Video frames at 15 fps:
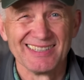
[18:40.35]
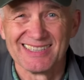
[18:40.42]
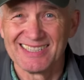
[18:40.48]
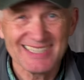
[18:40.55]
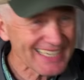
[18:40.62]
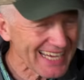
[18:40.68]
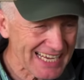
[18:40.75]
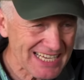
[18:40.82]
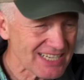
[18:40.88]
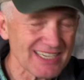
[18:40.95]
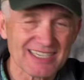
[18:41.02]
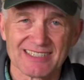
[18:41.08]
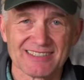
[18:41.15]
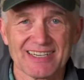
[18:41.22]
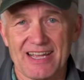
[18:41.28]

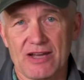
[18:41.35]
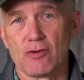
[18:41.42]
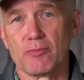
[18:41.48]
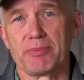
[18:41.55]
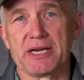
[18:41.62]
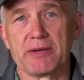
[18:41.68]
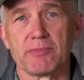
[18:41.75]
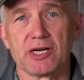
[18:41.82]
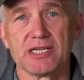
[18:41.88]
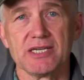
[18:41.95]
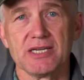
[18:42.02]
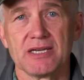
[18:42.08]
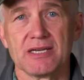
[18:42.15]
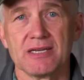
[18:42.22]
Litigation doesn't help anybody.